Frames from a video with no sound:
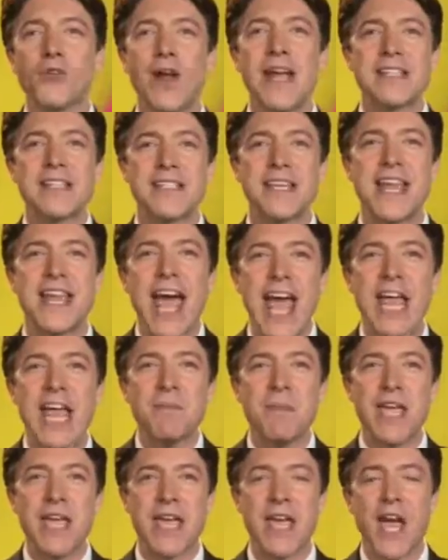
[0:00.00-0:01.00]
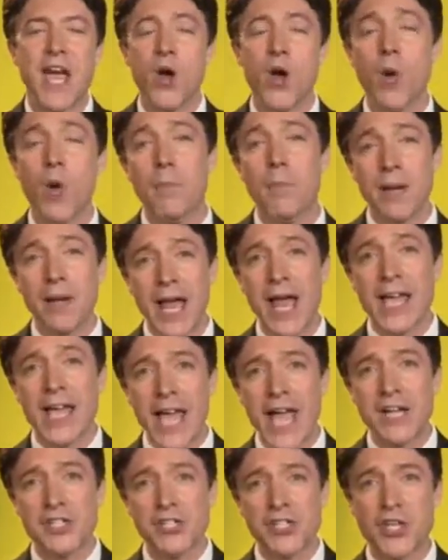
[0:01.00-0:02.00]
Grace and Amy, who are playing
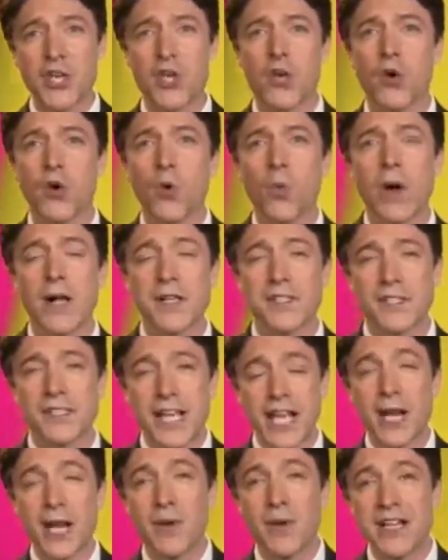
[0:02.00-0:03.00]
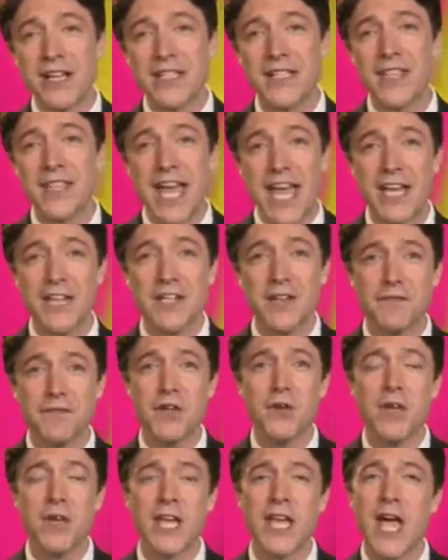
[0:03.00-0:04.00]
HQ while celebrating the end of
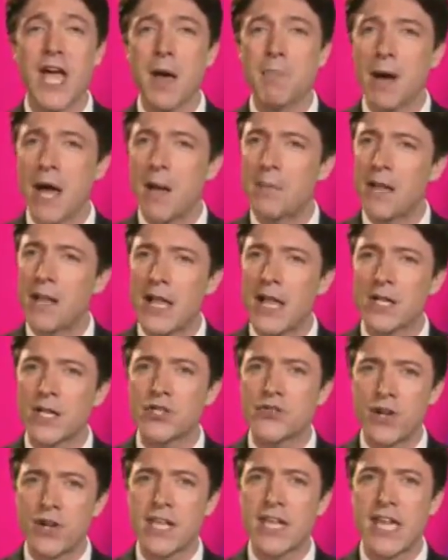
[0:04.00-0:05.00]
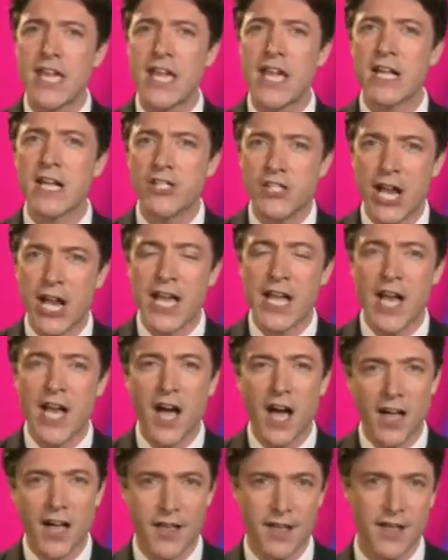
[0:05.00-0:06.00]
uni by playing Drinking
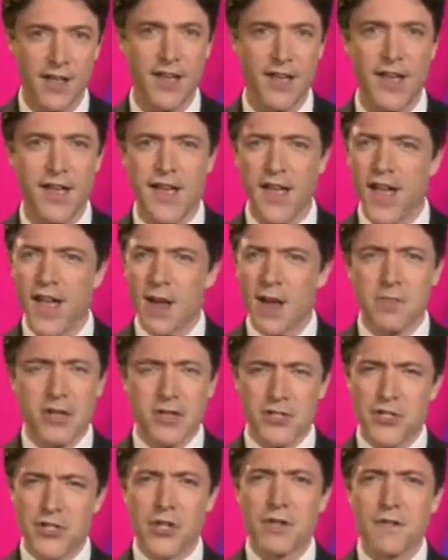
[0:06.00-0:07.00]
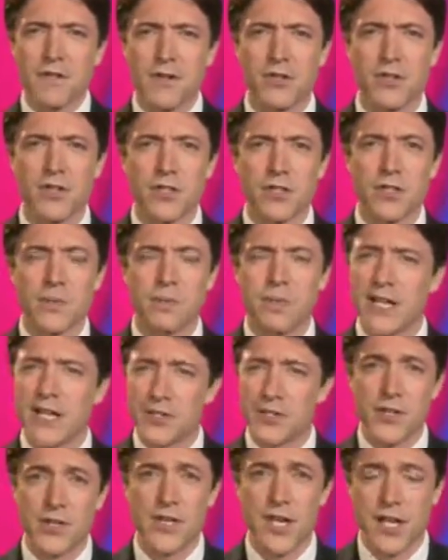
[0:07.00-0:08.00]
Jenga. I'm not sure if you should play
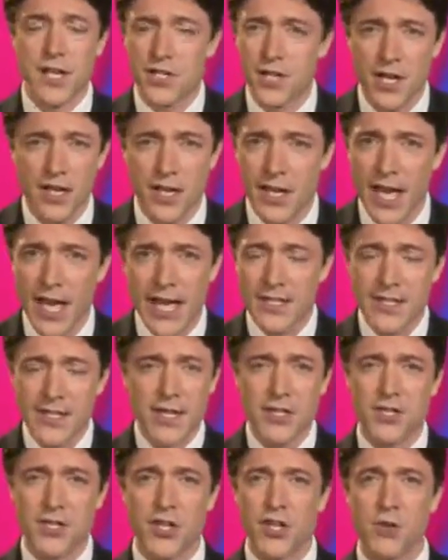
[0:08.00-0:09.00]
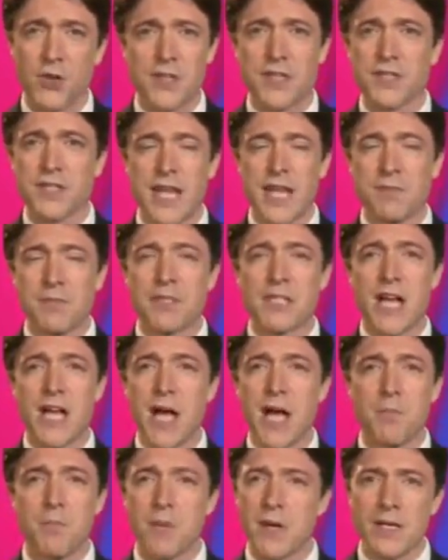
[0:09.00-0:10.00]
Drinking Jenga and HQ at the same
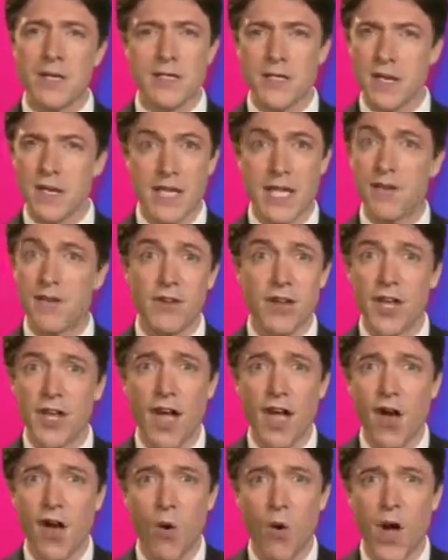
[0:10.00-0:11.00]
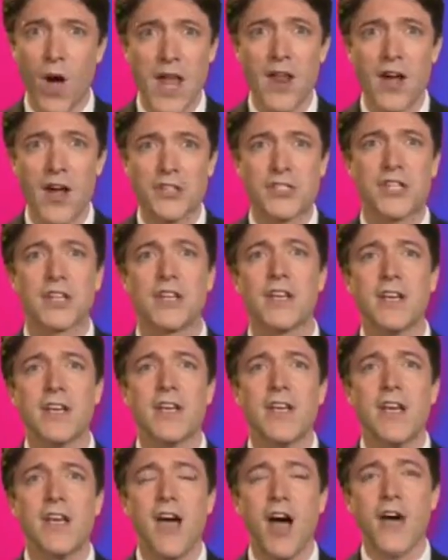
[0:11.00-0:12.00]
time, but give it a go. Why not?
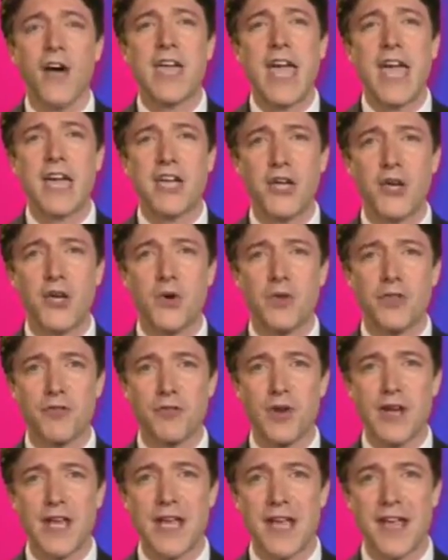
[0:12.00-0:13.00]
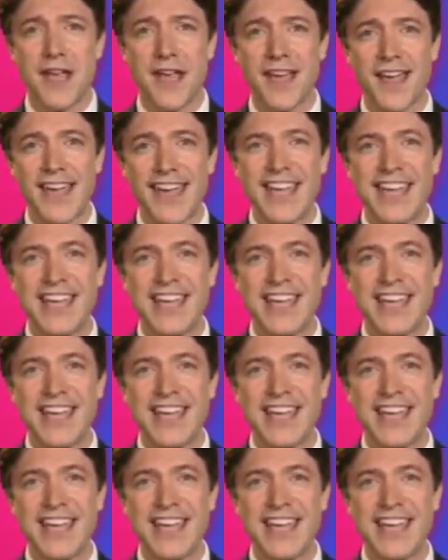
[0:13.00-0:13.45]
Okay, Q3.